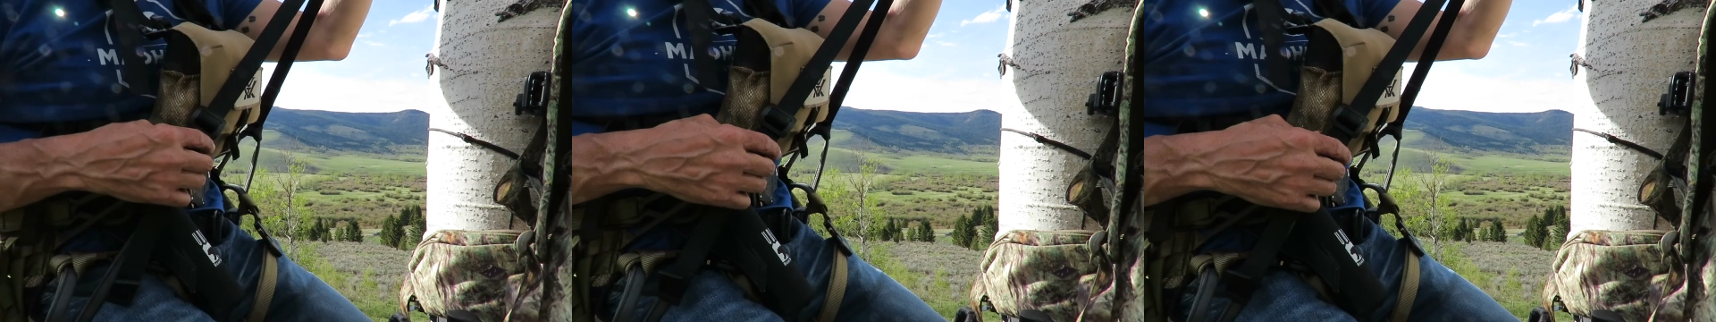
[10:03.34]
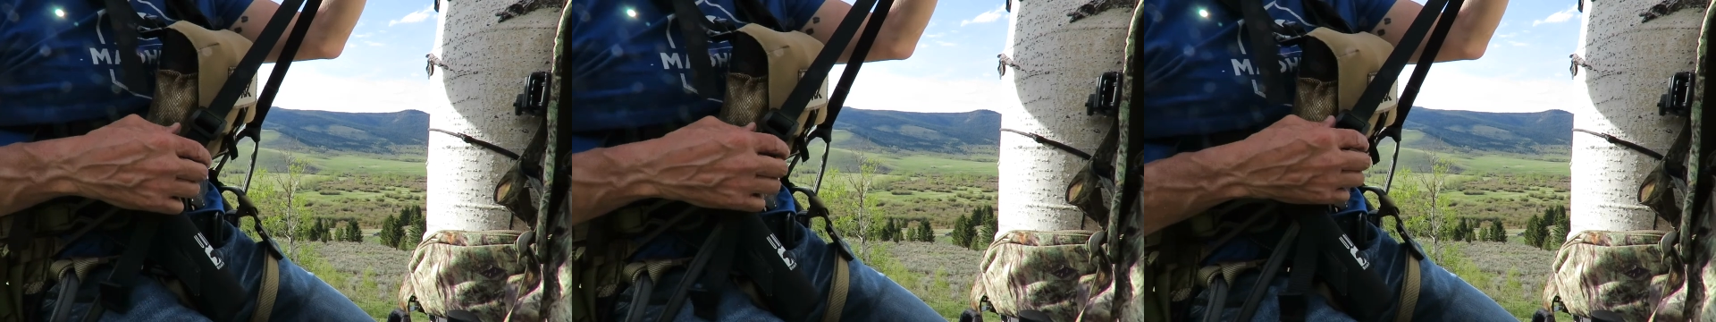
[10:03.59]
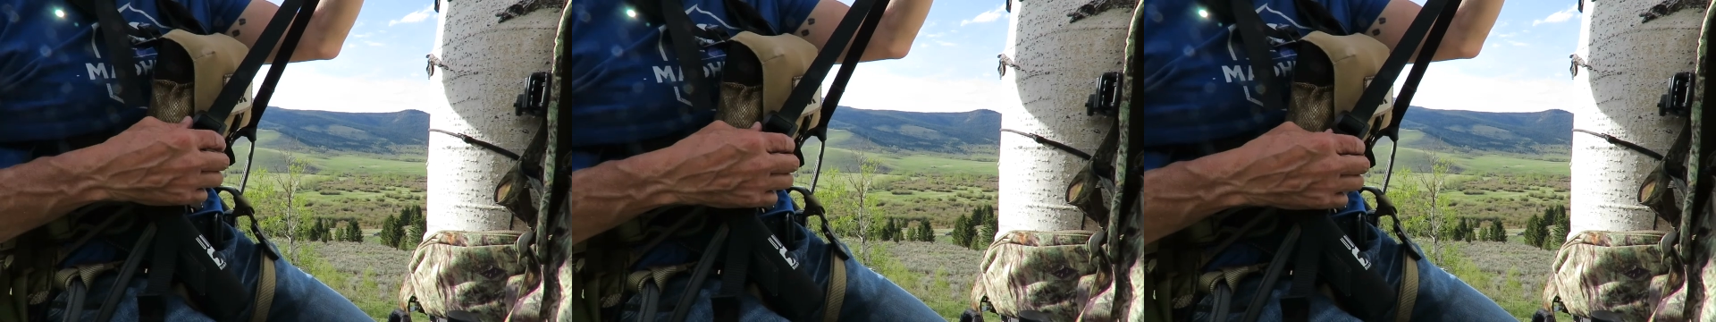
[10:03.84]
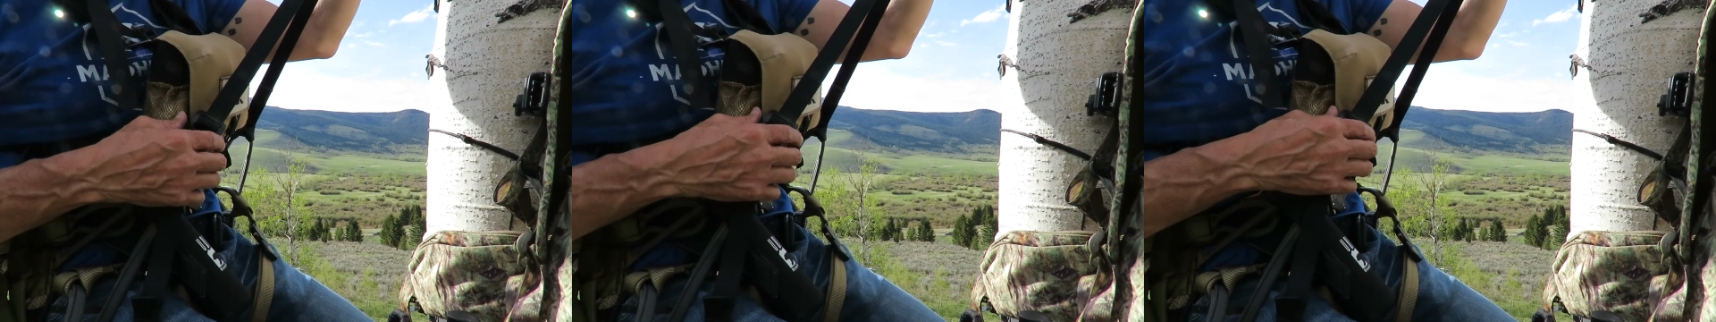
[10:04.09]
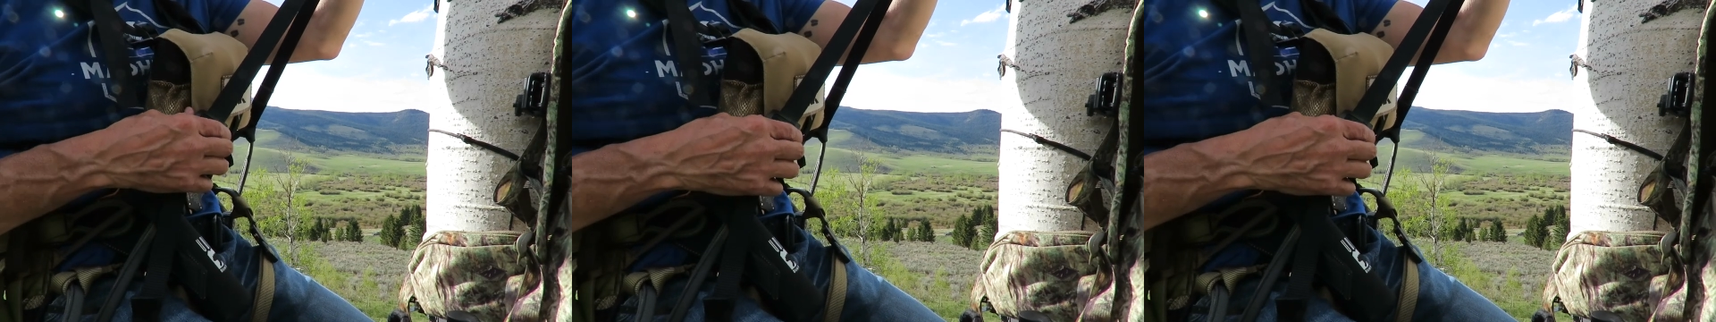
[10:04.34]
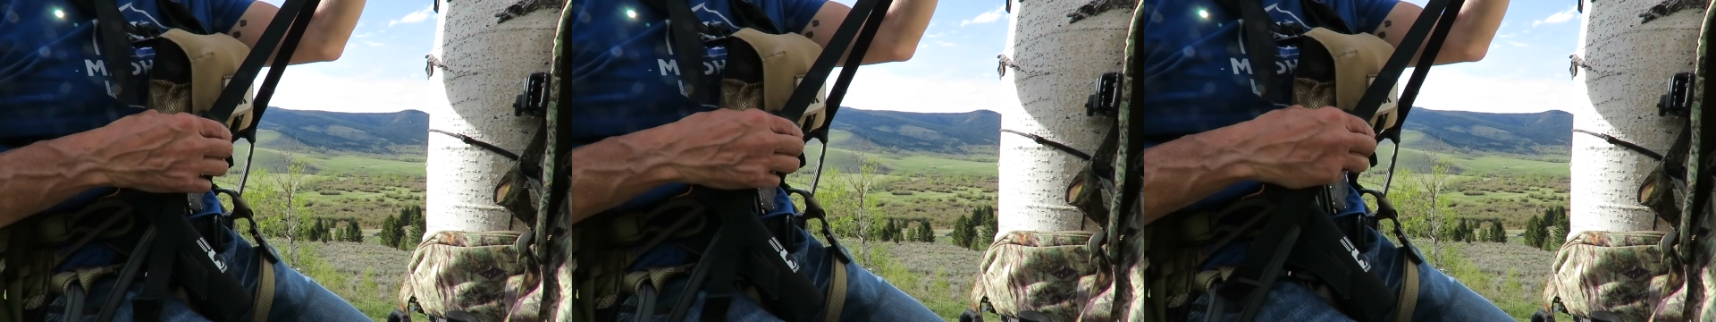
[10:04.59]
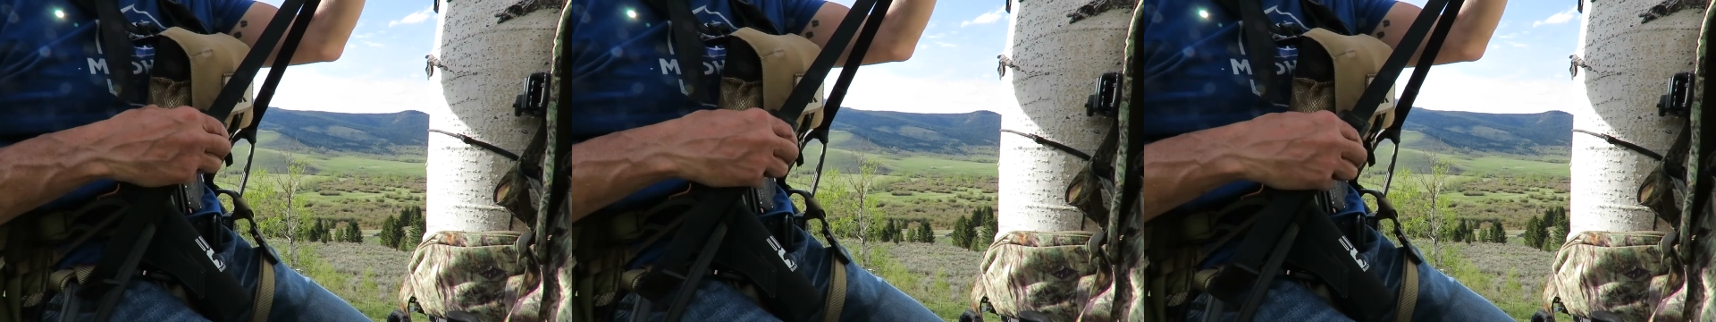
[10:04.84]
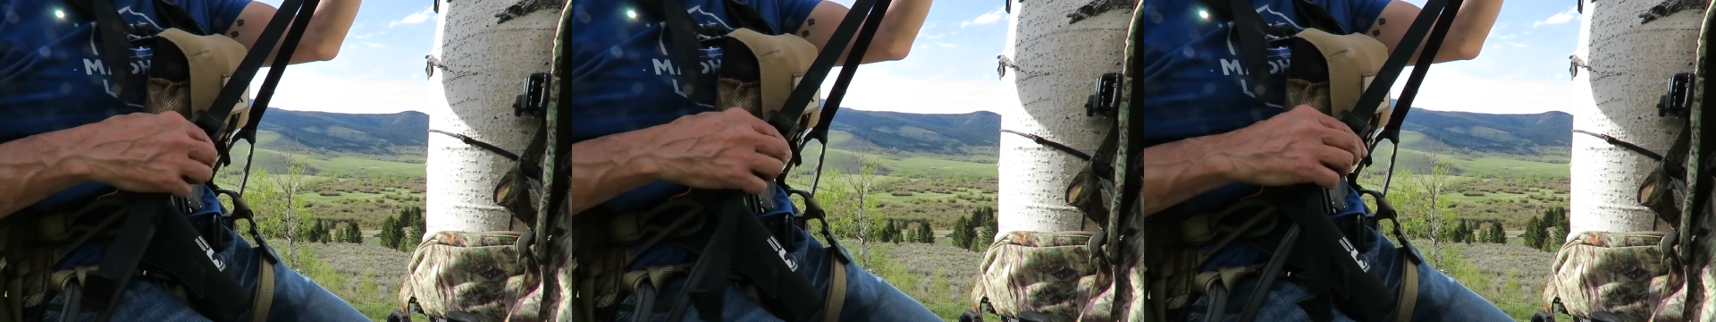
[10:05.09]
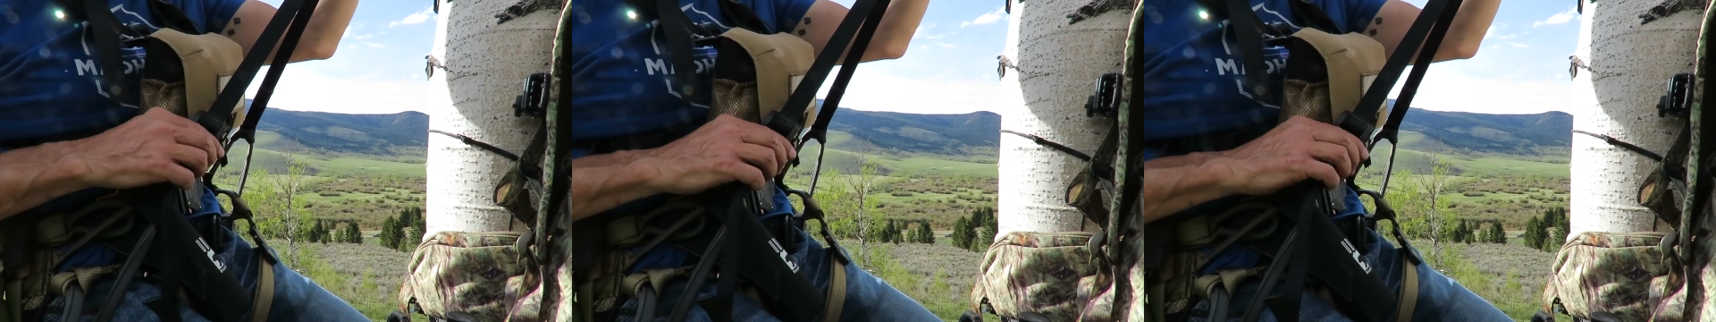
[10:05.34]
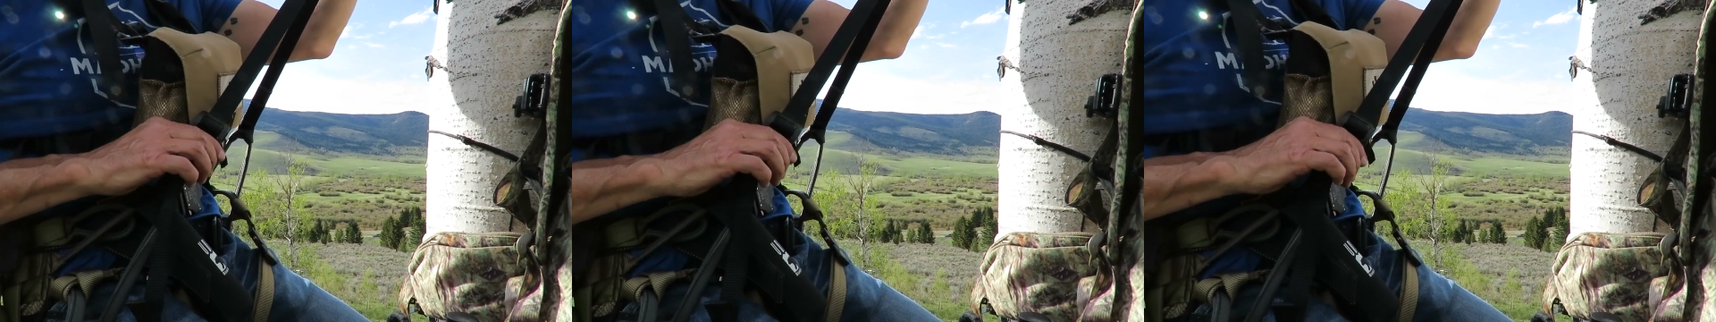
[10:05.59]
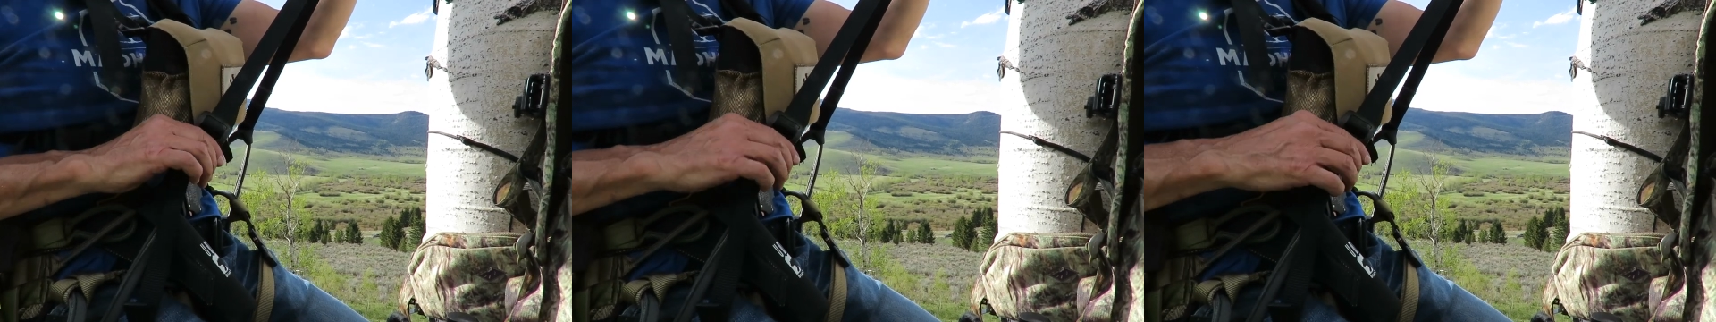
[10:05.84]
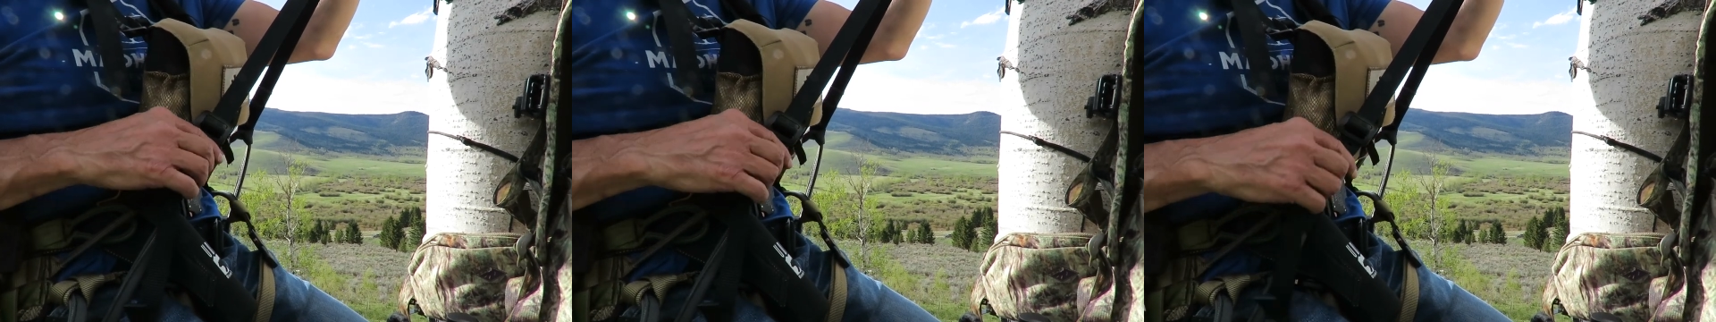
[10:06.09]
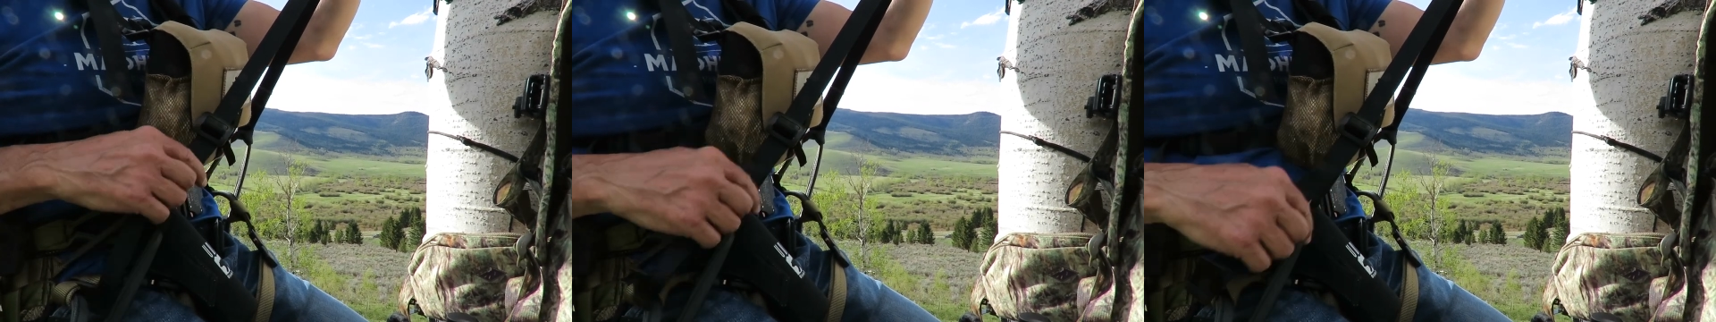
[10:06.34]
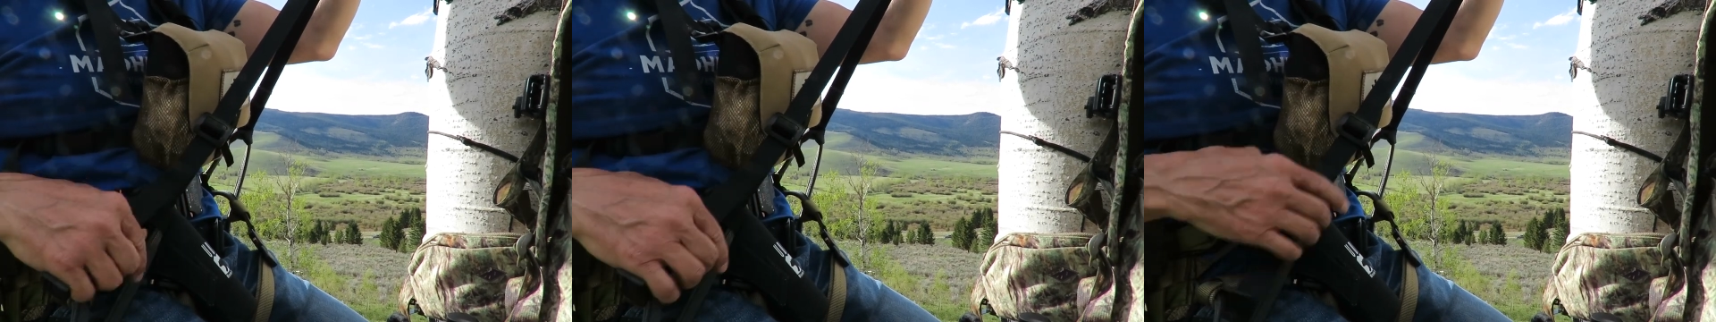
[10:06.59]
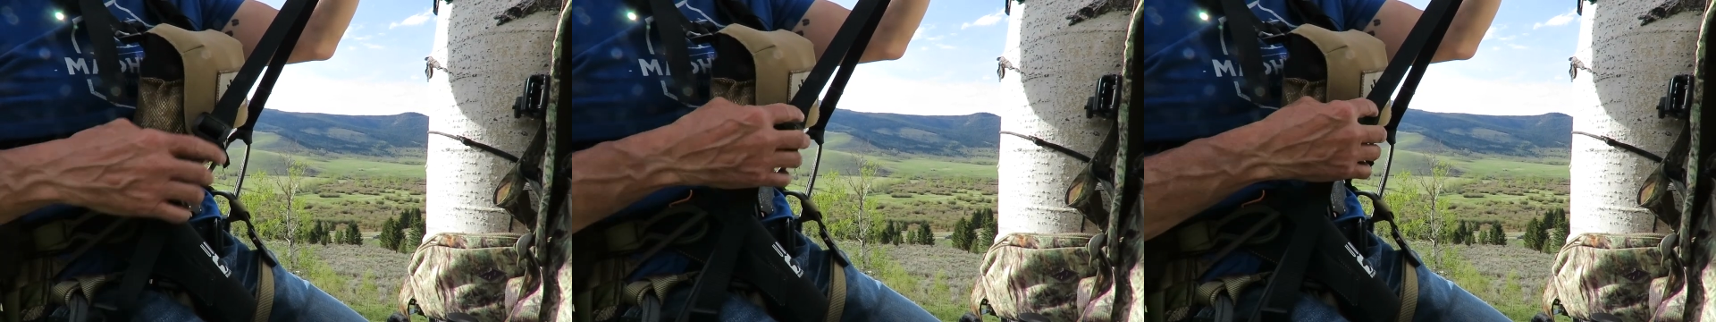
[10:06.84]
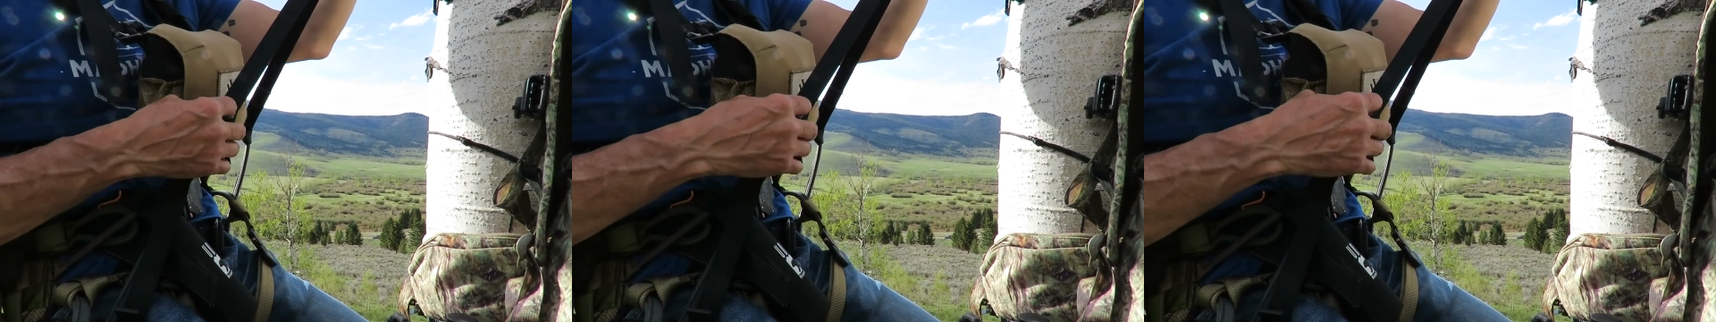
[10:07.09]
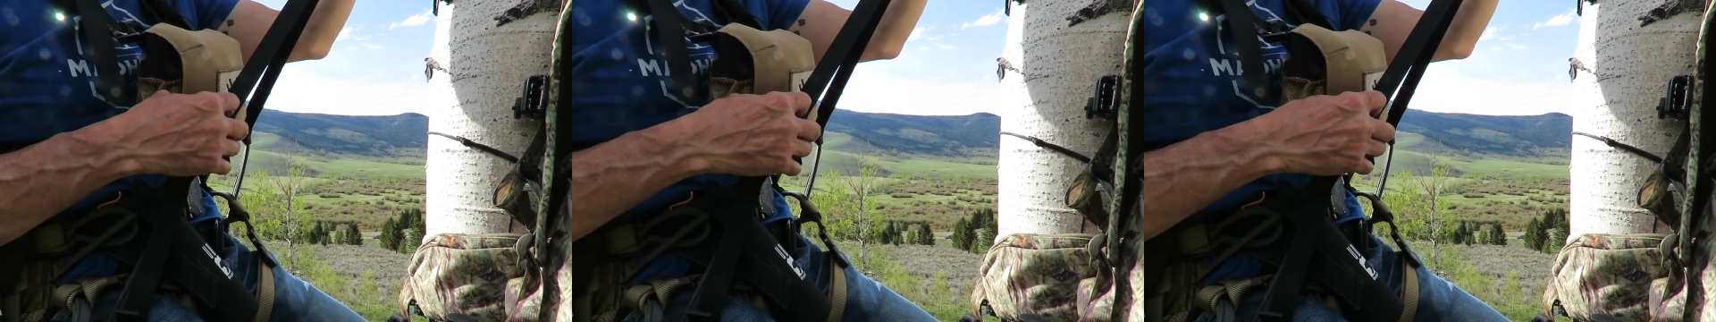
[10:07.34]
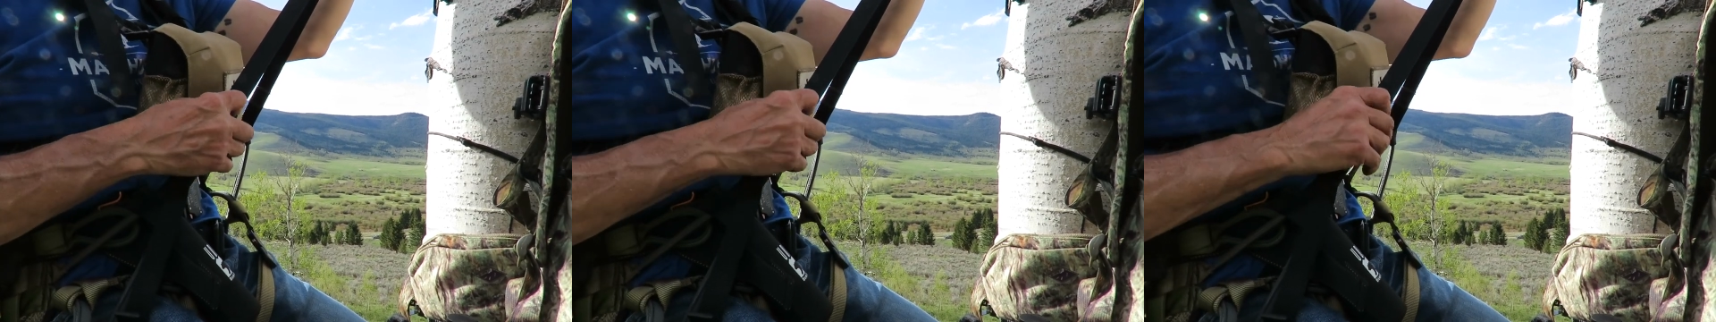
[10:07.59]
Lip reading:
(no speaker visible)